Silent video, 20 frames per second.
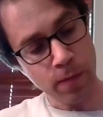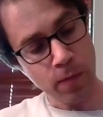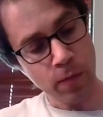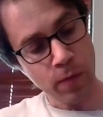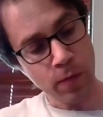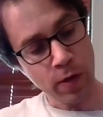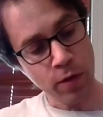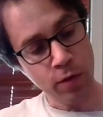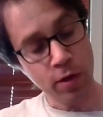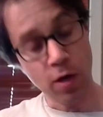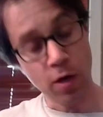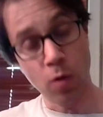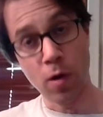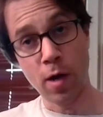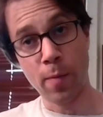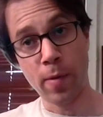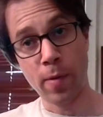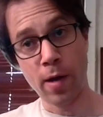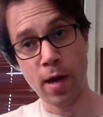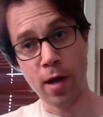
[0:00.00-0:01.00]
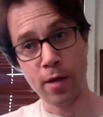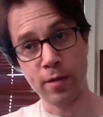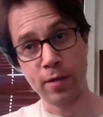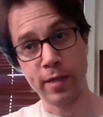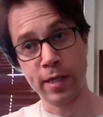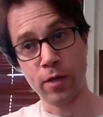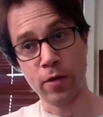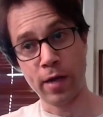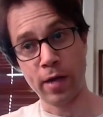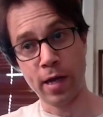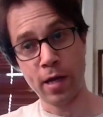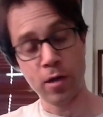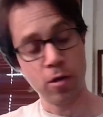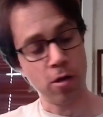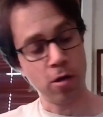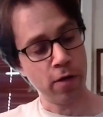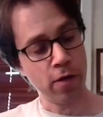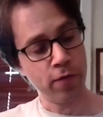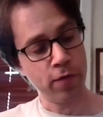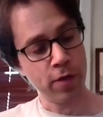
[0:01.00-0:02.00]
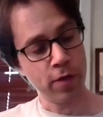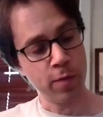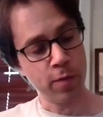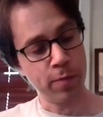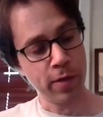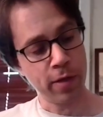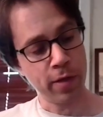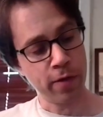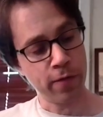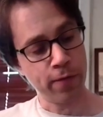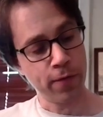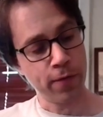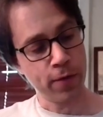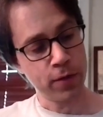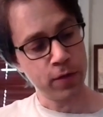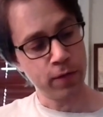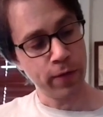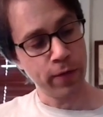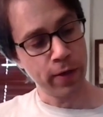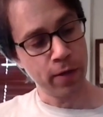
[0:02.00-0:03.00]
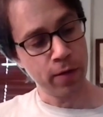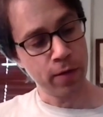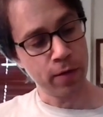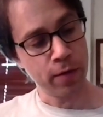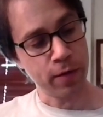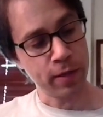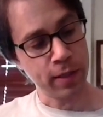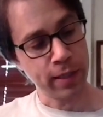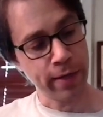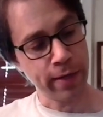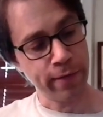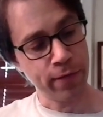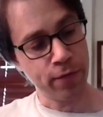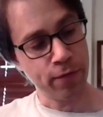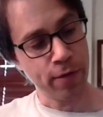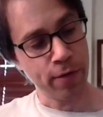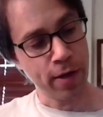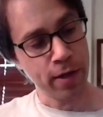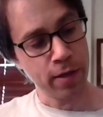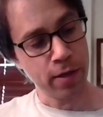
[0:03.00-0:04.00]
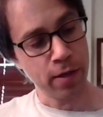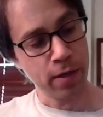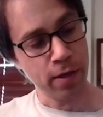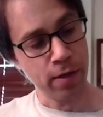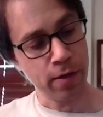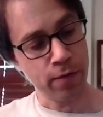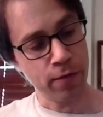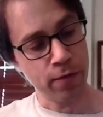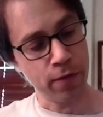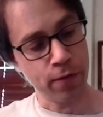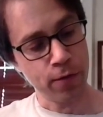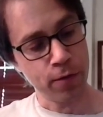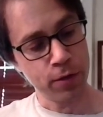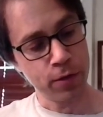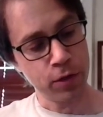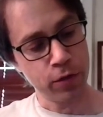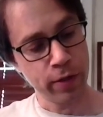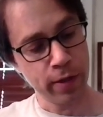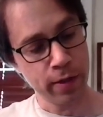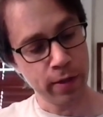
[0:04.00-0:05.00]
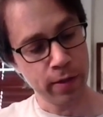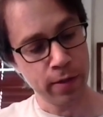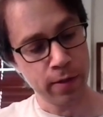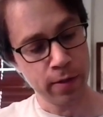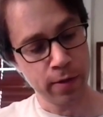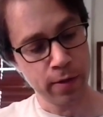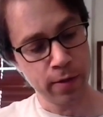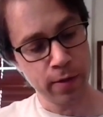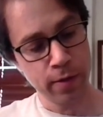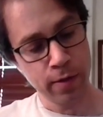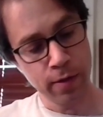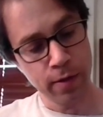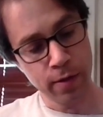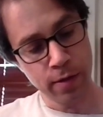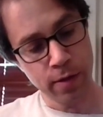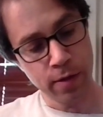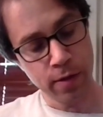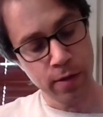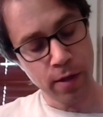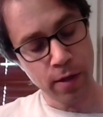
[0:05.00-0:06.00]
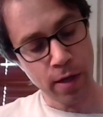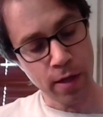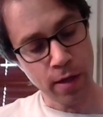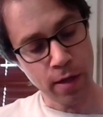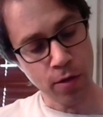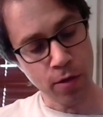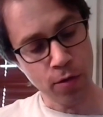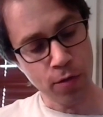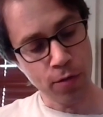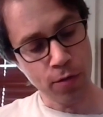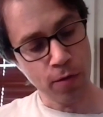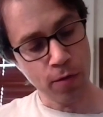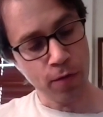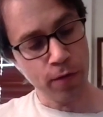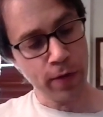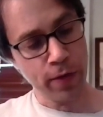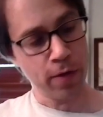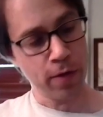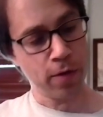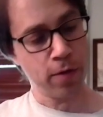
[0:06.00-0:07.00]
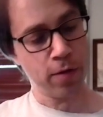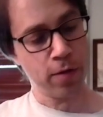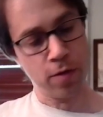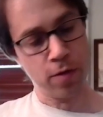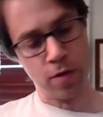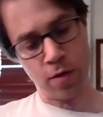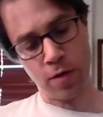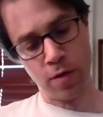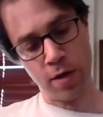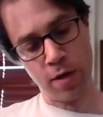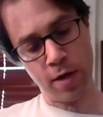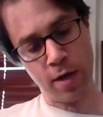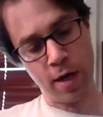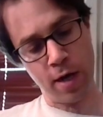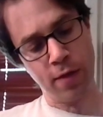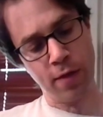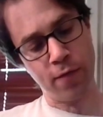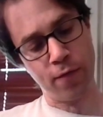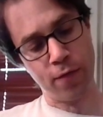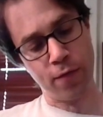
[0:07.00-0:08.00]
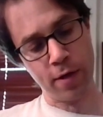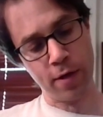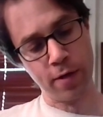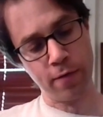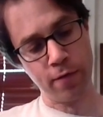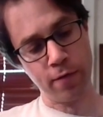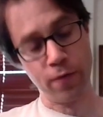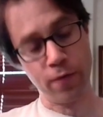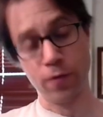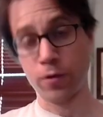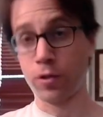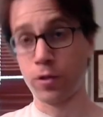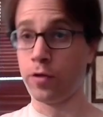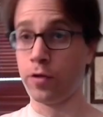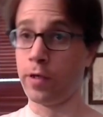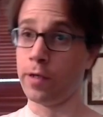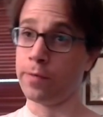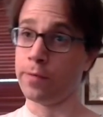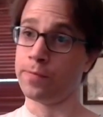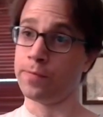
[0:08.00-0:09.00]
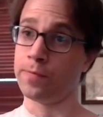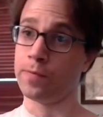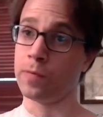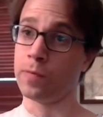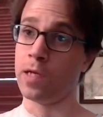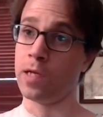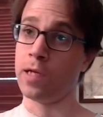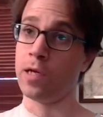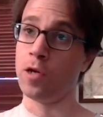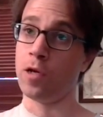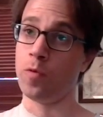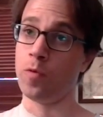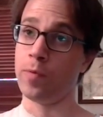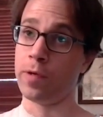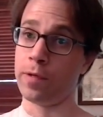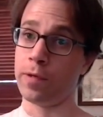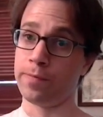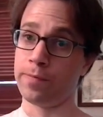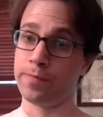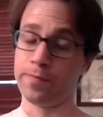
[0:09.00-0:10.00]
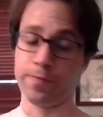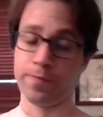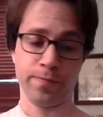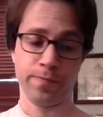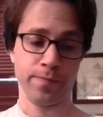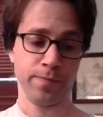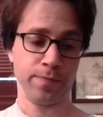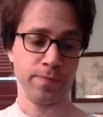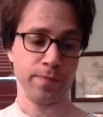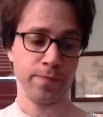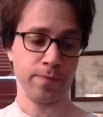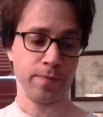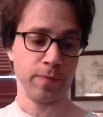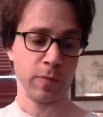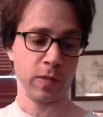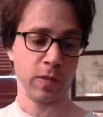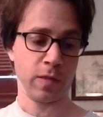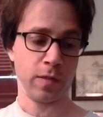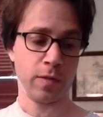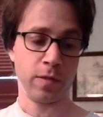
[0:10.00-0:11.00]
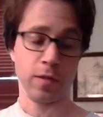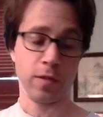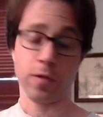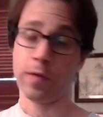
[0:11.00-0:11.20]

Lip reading: Then you go up high, you take your hand off, and you play your first finger on the 7th fret of the first string, and then your third finger on the 9th fret of the first string, and then open. So